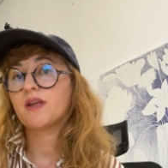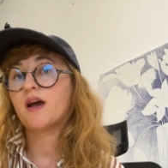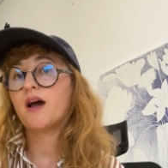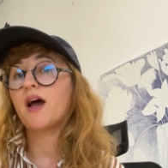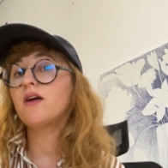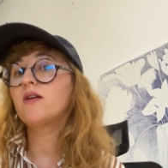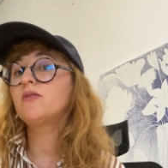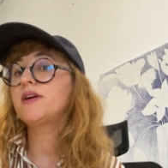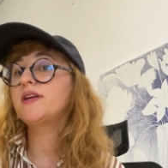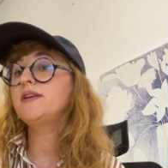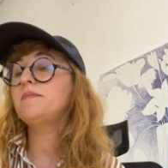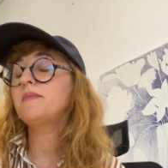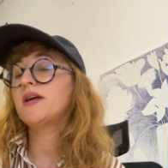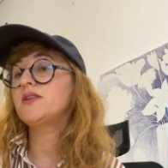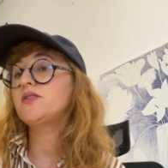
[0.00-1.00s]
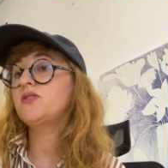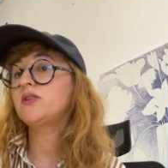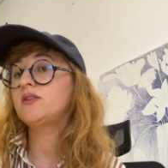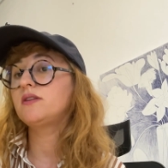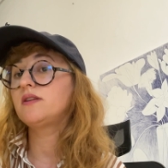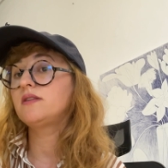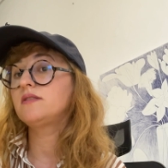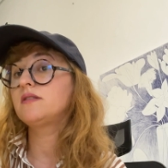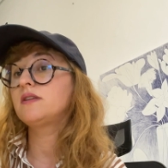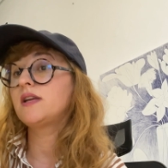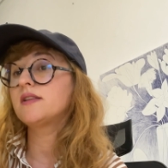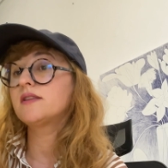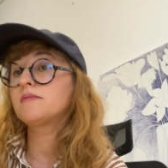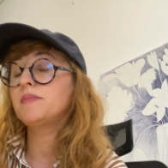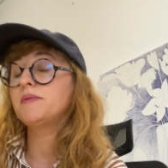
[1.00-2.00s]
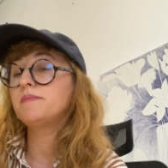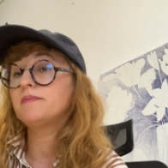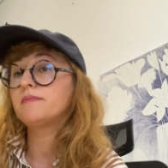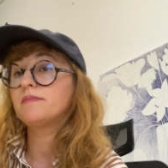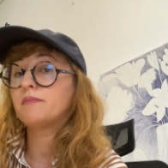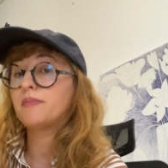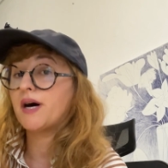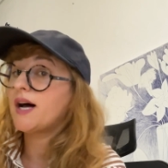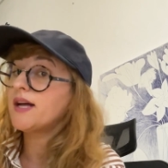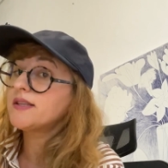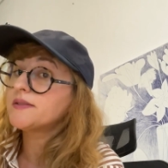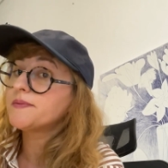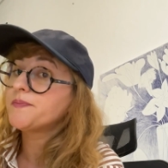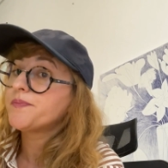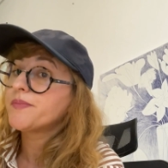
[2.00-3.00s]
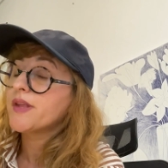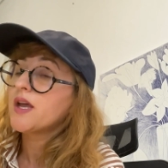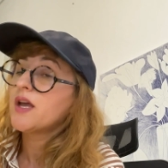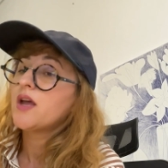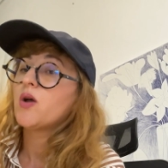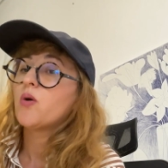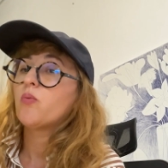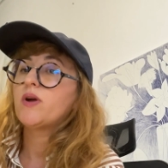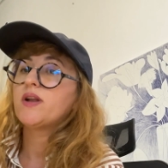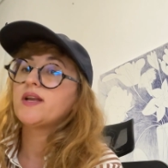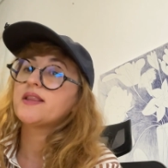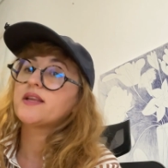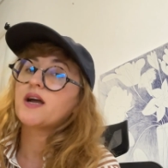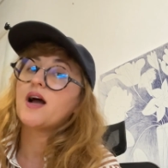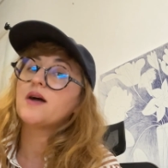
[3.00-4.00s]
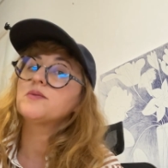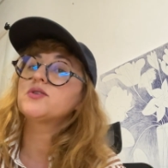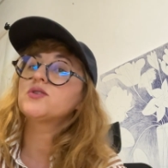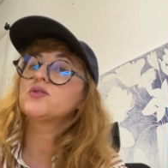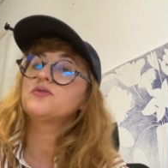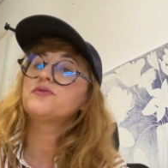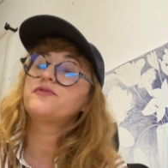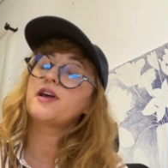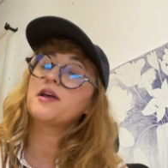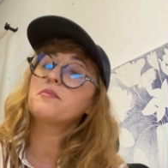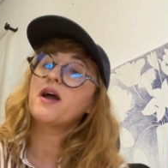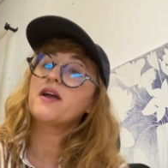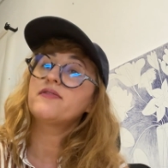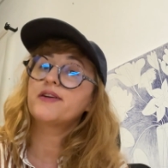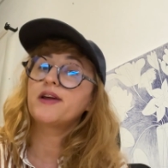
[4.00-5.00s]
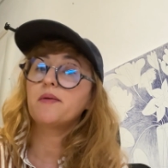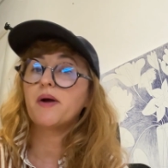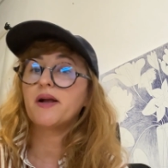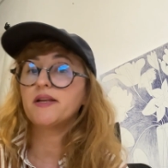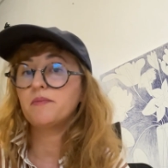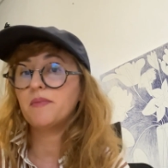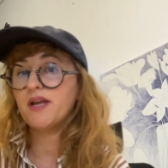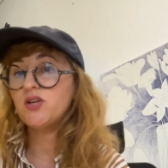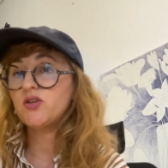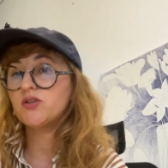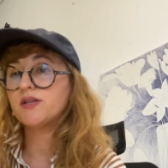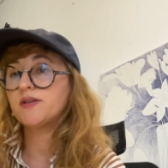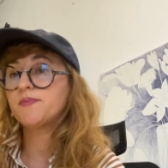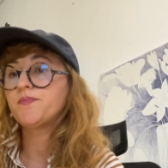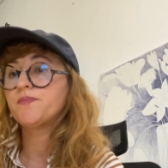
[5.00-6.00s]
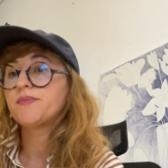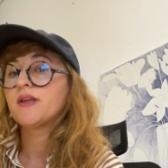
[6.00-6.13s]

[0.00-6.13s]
I already mentioned it, but when it comes to frame-by-frame animation,